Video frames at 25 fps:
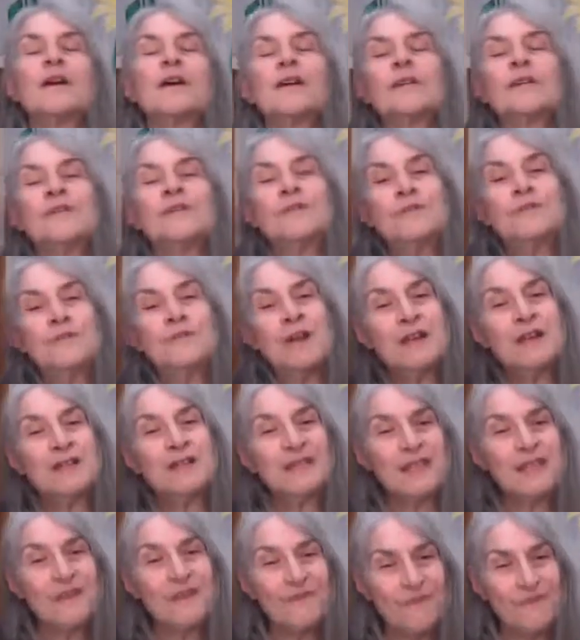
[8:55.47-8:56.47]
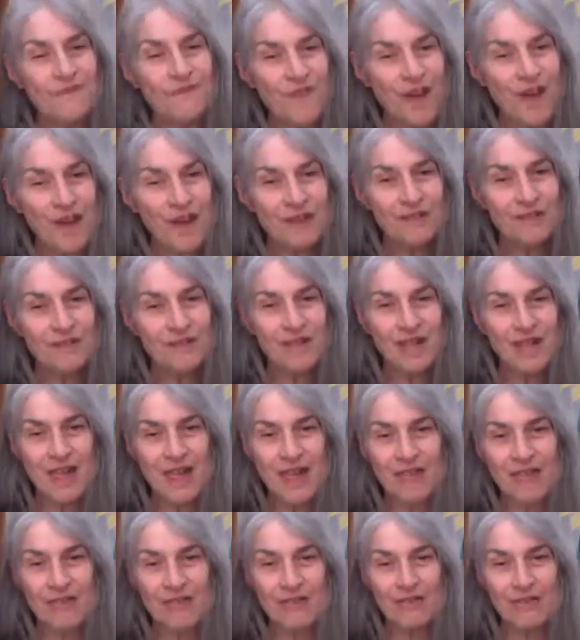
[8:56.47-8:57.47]
Neurons that fire
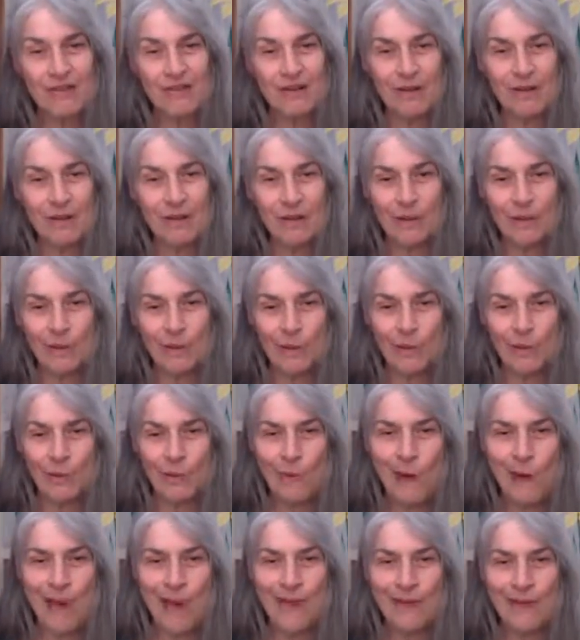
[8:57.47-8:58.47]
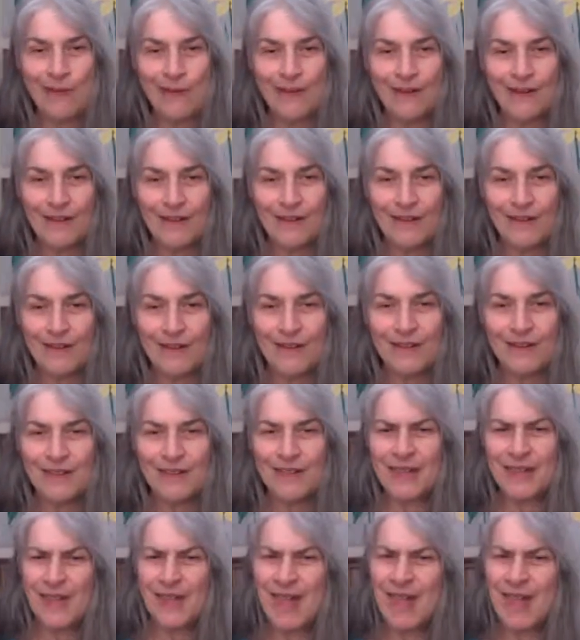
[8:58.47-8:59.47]
together, wire
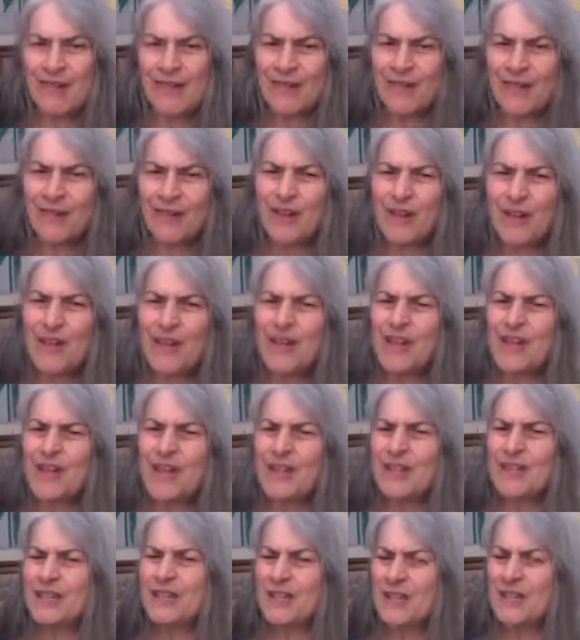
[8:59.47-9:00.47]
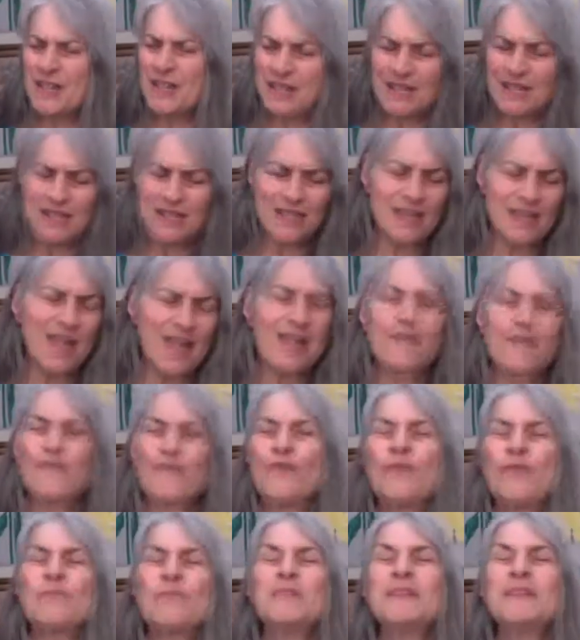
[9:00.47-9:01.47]
together it's like
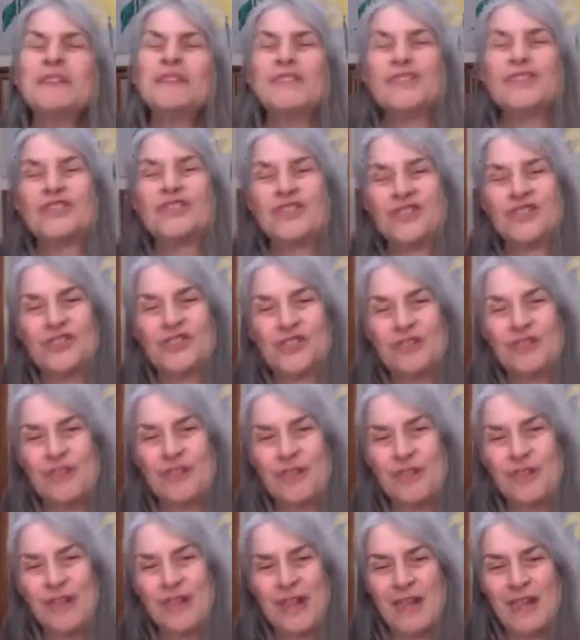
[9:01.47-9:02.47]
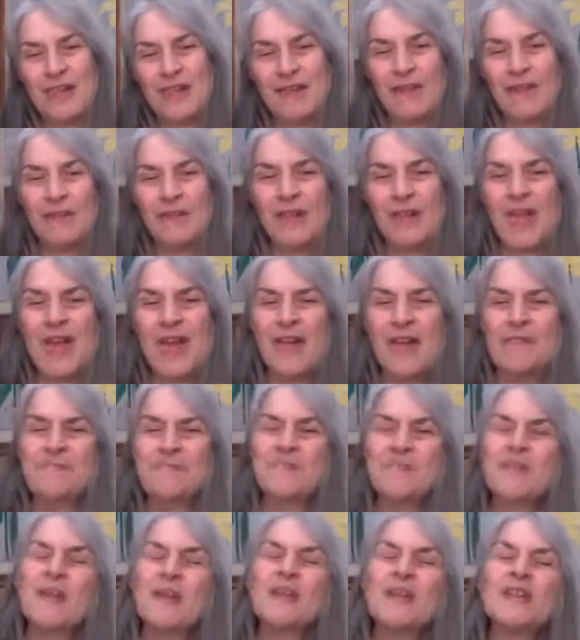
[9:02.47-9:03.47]
forming a circuit, okay?
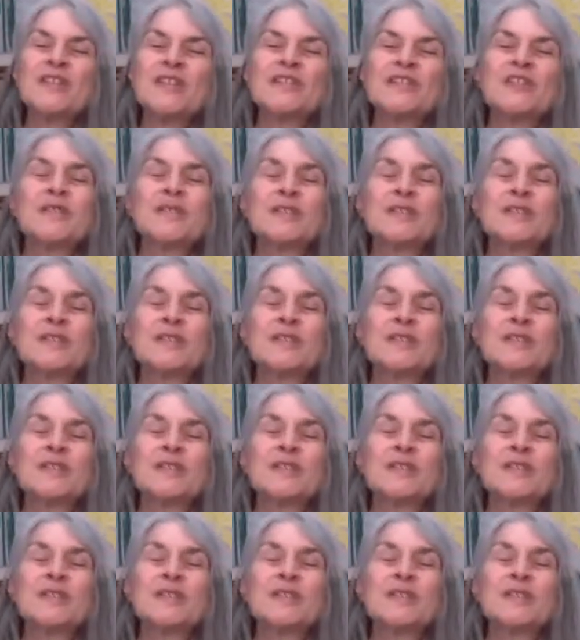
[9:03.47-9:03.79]
So